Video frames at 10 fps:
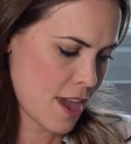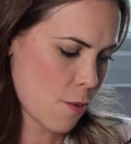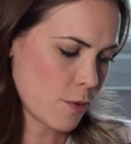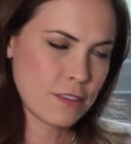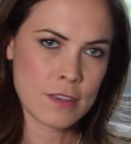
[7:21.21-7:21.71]

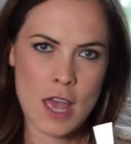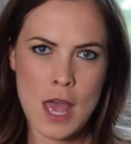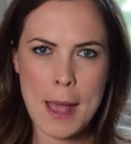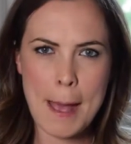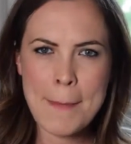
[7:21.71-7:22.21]
It was
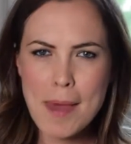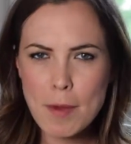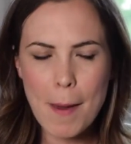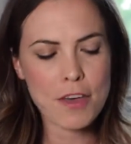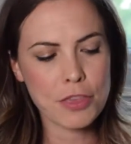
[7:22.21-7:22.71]
maybe
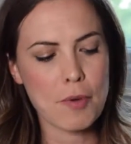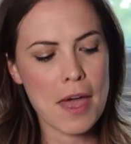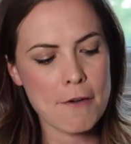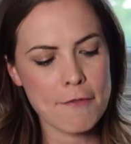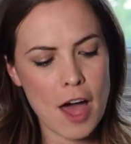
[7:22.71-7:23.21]
about a 3
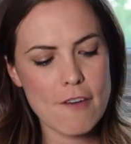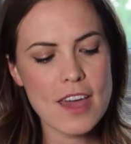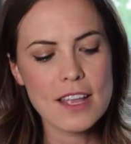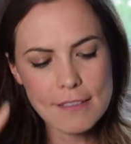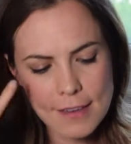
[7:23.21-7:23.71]
out of 5.
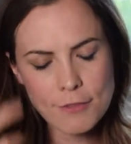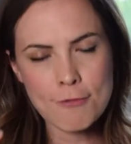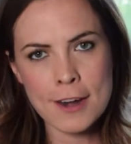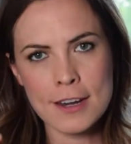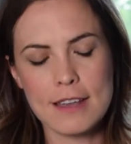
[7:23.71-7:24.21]
It did
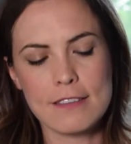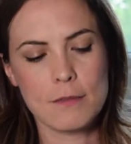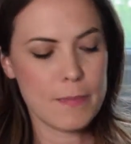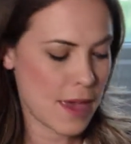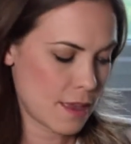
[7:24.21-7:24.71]
run a
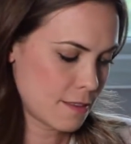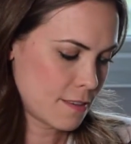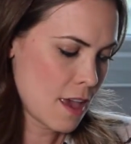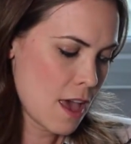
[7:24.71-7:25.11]
little bit,